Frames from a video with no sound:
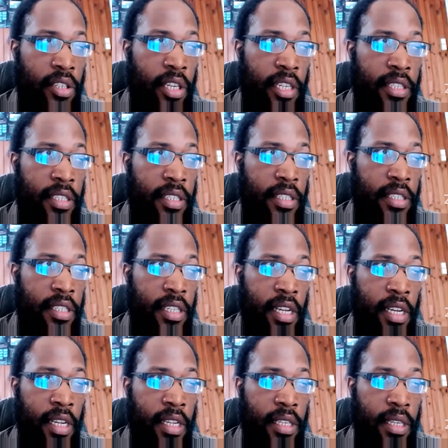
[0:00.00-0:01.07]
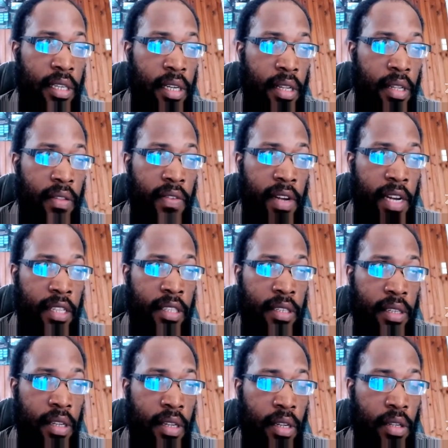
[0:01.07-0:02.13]
just say that
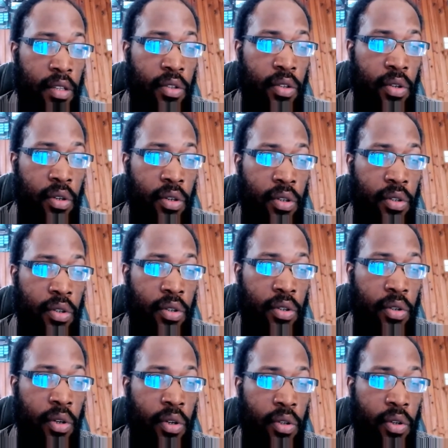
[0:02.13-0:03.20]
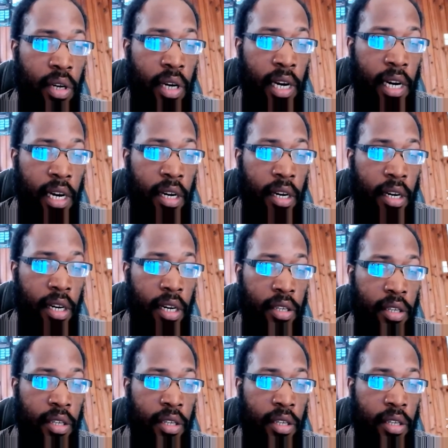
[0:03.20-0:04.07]
you are